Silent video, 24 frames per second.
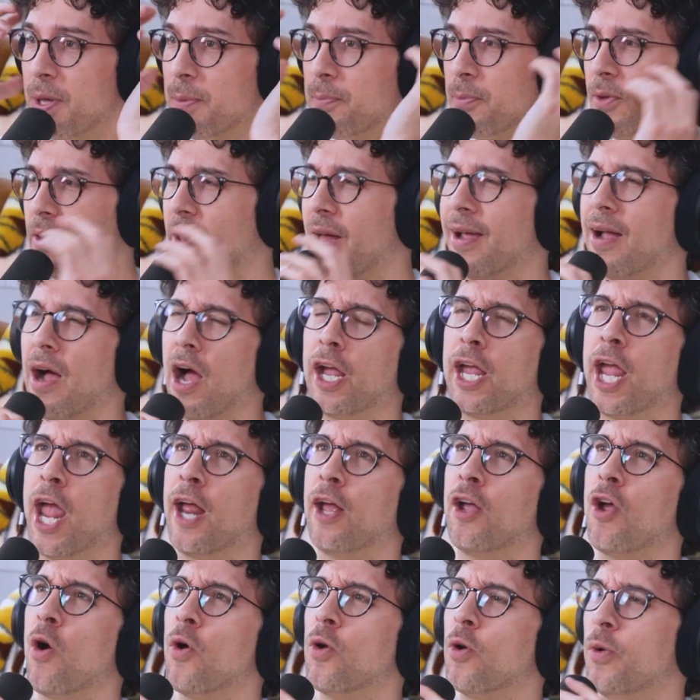People like, I
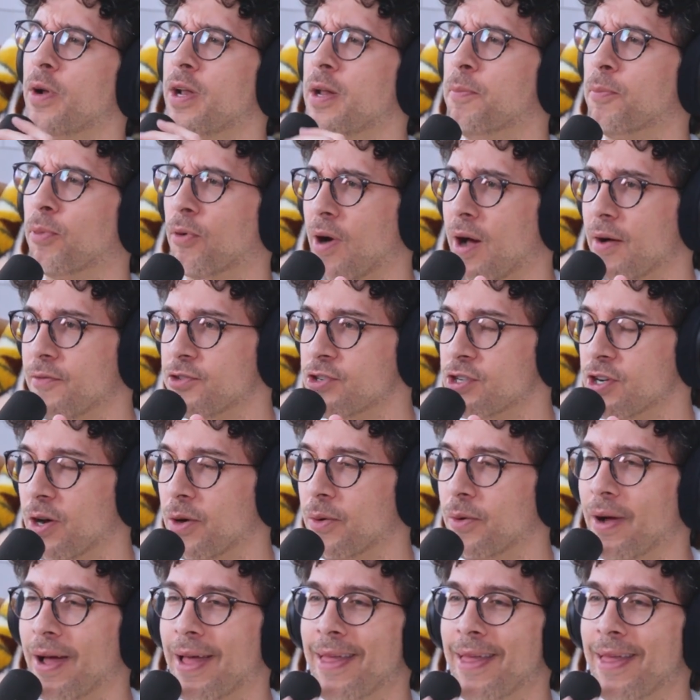can't go to an improv show.